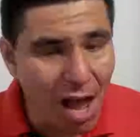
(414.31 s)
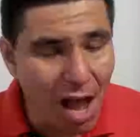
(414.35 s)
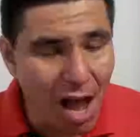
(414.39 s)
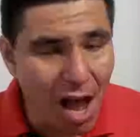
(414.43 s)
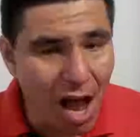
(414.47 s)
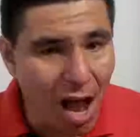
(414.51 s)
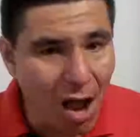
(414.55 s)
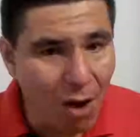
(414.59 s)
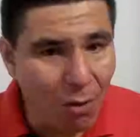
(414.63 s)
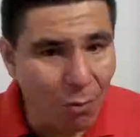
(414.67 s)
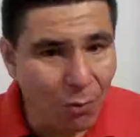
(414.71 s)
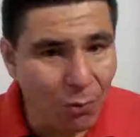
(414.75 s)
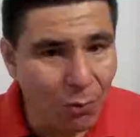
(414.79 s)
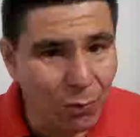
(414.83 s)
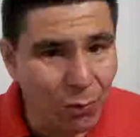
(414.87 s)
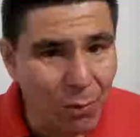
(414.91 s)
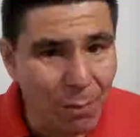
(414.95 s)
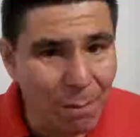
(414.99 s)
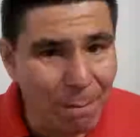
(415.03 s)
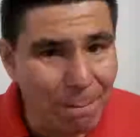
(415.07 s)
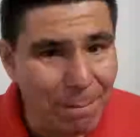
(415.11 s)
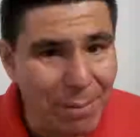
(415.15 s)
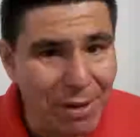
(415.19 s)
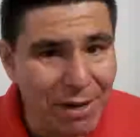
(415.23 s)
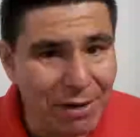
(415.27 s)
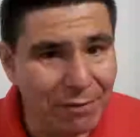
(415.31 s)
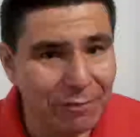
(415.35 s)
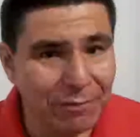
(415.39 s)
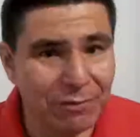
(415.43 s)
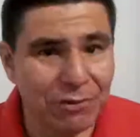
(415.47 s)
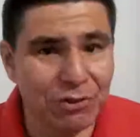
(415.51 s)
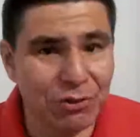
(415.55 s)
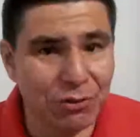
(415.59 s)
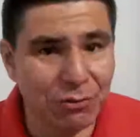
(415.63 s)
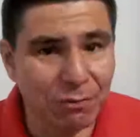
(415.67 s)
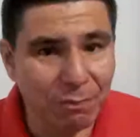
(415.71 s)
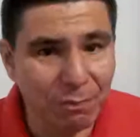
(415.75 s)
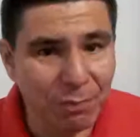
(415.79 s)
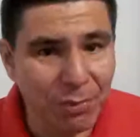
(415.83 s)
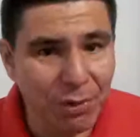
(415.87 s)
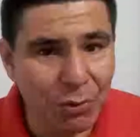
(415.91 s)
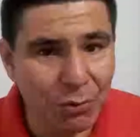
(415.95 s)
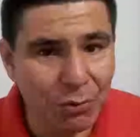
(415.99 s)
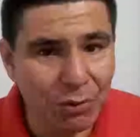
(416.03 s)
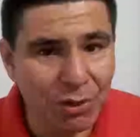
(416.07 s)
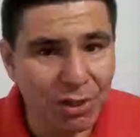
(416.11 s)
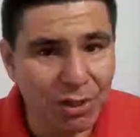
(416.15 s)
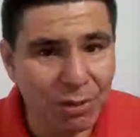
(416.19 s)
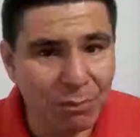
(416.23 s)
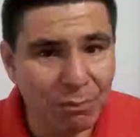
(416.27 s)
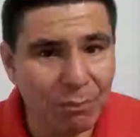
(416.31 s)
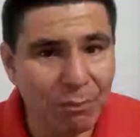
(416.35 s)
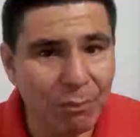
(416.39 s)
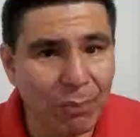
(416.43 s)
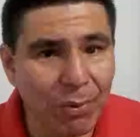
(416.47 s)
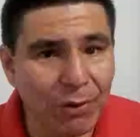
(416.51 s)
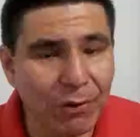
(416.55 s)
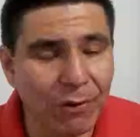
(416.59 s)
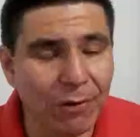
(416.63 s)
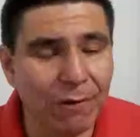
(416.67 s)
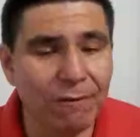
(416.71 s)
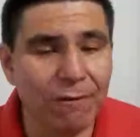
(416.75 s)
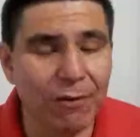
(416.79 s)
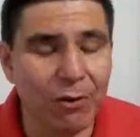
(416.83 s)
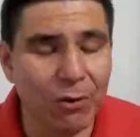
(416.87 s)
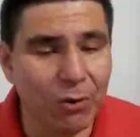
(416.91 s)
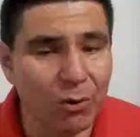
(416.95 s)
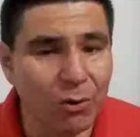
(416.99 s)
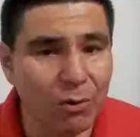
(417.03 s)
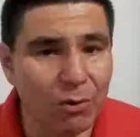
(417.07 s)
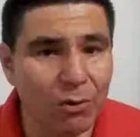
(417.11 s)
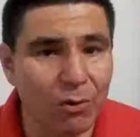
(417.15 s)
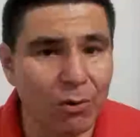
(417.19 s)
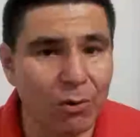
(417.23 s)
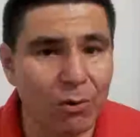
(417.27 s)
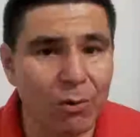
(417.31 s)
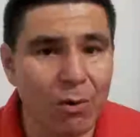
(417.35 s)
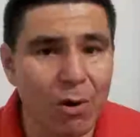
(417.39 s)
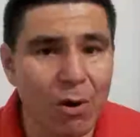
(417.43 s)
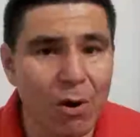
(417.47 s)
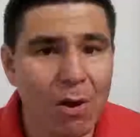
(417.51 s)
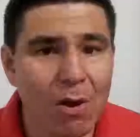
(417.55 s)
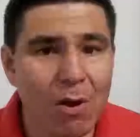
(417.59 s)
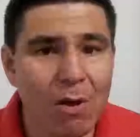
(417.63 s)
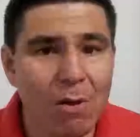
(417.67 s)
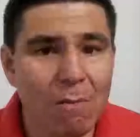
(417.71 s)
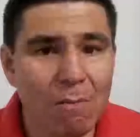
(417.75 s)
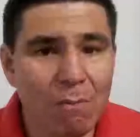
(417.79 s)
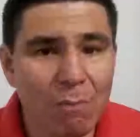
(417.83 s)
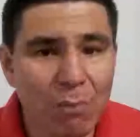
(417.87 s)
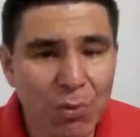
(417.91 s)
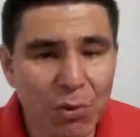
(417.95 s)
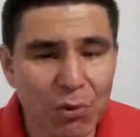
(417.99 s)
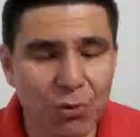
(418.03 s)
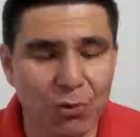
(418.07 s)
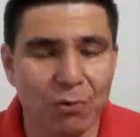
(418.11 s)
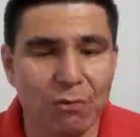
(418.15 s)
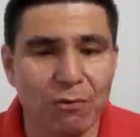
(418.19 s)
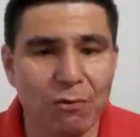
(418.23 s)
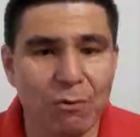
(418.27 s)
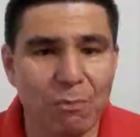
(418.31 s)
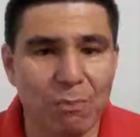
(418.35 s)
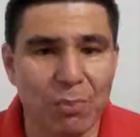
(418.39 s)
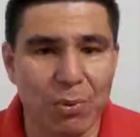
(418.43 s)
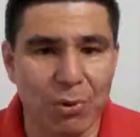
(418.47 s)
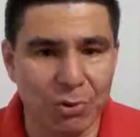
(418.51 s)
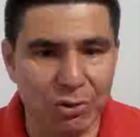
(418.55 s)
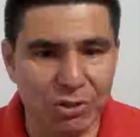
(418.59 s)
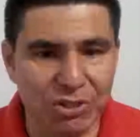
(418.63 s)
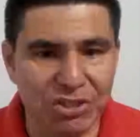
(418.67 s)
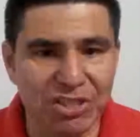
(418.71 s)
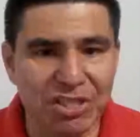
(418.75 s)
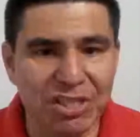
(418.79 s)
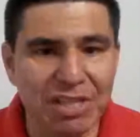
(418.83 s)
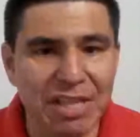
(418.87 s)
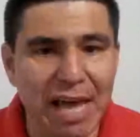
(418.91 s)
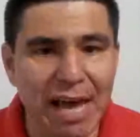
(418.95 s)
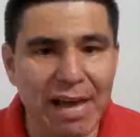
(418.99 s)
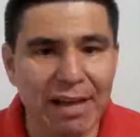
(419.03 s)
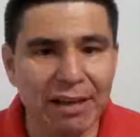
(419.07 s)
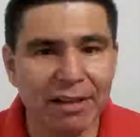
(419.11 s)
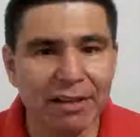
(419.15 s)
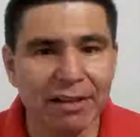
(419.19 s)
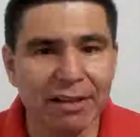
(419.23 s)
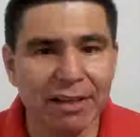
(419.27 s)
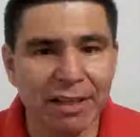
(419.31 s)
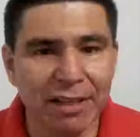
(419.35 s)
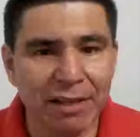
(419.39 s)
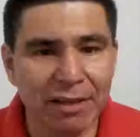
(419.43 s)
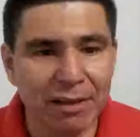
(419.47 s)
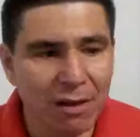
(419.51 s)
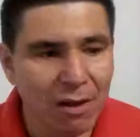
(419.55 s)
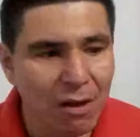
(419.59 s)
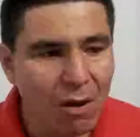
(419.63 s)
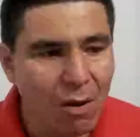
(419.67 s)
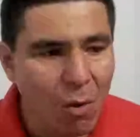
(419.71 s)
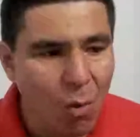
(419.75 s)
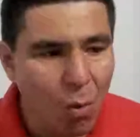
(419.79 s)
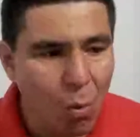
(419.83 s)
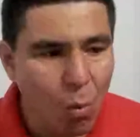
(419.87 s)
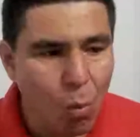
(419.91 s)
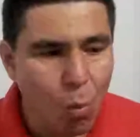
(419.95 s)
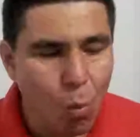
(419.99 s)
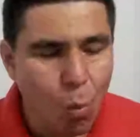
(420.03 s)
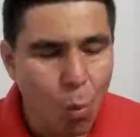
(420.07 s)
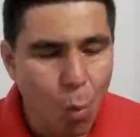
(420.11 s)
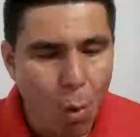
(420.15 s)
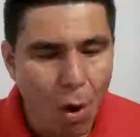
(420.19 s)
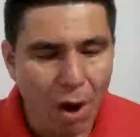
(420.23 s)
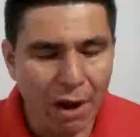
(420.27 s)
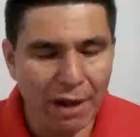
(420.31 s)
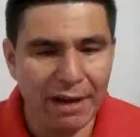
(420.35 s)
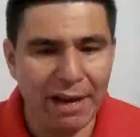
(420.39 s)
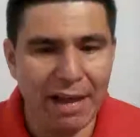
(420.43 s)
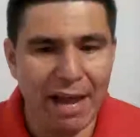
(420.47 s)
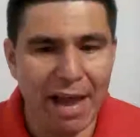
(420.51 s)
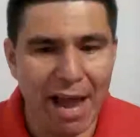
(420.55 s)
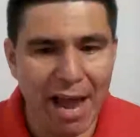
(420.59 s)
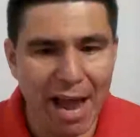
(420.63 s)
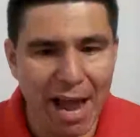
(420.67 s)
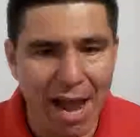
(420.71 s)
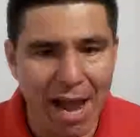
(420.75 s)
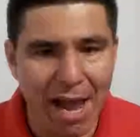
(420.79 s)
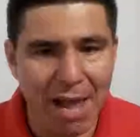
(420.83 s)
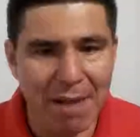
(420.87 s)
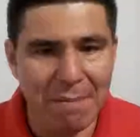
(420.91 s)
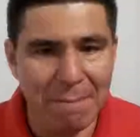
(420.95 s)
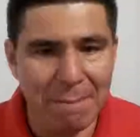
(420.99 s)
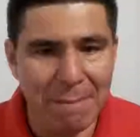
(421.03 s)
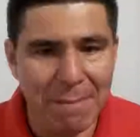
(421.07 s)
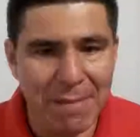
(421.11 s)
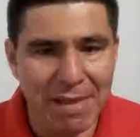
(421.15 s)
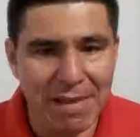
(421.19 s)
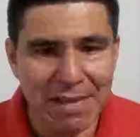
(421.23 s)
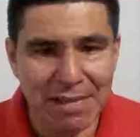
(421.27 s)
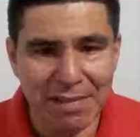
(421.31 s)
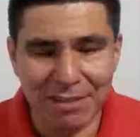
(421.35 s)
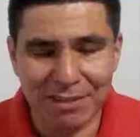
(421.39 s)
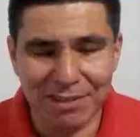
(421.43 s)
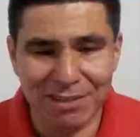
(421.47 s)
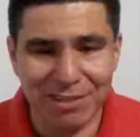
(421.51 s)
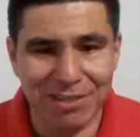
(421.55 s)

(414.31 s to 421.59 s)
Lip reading: outer appearance of beauty, but for her beautiful personality. What I mean